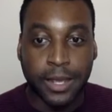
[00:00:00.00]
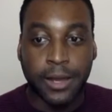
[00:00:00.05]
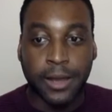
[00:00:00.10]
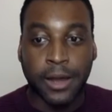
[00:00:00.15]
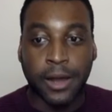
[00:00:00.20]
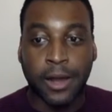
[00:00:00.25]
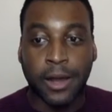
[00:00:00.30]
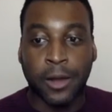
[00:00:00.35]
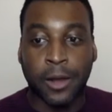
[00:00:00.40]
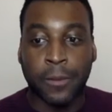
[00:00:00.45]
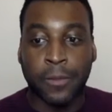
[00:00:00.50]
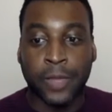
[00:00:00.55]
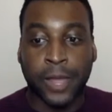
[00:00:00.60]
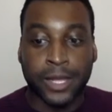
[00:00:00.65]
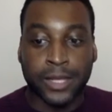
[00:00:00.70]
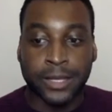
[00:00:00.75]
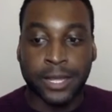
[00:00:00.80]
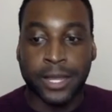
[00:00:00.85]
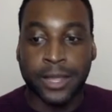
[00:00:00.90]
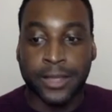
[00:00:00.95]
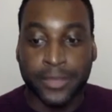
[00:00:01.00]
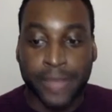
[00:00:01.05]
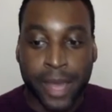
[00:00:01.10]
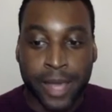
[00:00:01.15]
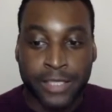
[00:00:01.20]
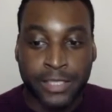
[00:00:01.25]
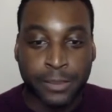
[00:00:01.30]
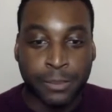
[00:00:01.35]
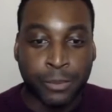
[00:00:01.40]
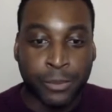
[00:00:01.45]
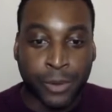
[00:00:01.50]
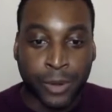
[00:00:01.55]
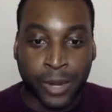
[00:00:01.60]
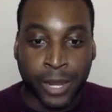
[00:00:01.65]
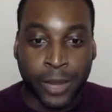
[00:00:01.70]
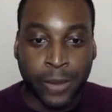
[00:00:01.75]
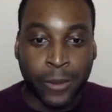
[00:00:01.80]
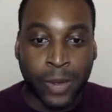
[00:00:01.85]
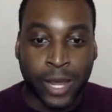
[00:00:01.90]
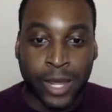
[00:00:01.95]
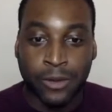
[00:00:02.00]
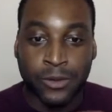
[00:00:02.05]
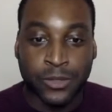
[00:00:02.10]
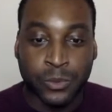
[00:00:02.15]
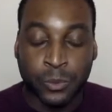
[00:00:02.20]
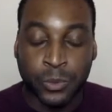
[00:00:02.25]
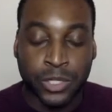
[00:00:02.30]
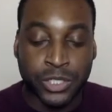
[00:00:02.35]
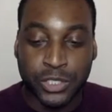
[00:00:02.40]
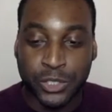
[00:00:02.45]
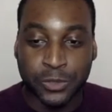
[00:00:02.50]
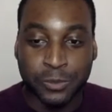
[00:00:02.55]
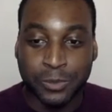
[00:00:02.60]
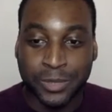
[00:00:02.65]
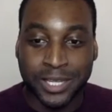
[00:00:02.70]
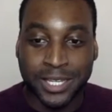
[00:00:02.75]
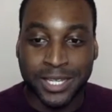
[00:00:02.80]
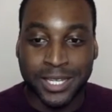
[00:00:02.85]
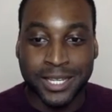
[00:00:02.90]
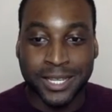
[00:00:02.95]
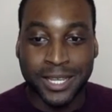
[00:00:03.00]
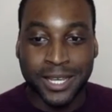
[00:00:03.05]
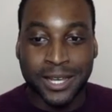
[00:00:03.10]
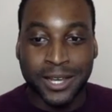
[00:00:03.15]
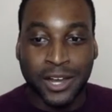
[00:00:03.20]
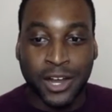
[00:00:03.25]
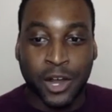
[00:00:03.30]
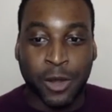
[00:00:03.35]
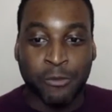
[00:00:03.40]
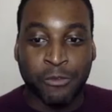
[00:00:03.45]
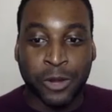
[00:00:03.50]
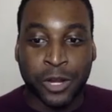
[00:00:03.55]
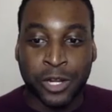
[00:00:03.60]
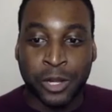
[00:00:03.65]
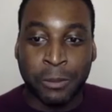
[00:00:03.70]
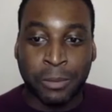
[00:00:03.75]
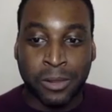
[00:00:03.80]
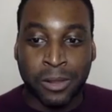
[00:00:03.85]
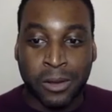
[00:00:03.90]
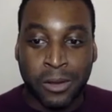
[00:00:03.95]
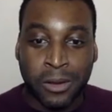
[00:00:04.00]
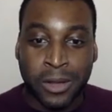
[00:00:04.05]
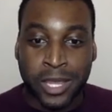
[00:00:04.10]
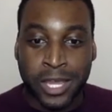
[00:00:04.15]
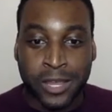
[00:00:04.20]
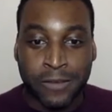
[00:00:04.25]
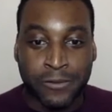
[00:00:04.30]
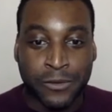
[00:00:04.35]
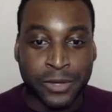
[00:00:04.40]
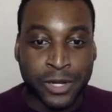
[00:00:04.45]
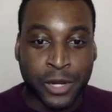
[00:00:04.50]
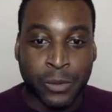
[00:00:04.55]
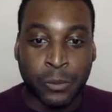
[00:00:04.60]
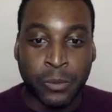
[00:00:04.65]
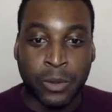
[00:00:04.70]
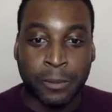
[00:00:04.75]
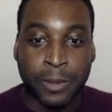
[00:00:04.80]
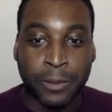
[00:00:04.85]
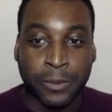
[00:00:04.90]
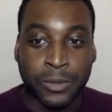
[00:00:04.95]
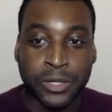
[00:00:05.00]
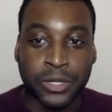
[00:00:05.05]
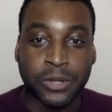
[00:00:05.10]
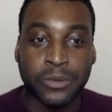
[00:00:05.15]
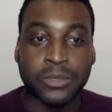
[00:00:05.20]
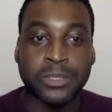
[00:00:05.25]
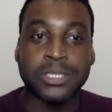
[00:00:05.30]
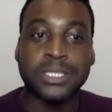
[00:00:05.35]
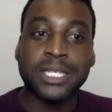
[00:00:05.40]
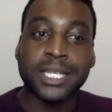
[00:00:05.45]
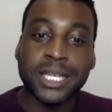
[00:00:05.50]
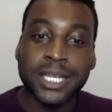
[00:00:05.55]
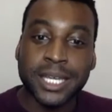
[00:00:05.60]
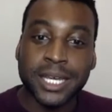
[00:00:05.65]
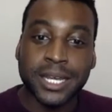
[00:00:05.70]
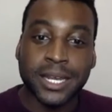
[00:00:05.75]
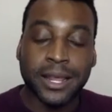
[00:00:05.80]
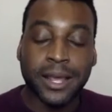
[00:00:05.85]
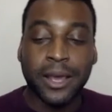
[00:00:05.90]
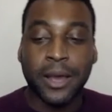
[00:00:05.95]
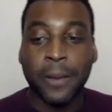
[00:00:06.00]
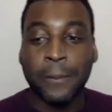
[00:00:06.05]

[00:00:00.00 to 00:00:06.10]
That's the point. Like, why else would you be running a blog if you didn't want people to go see it?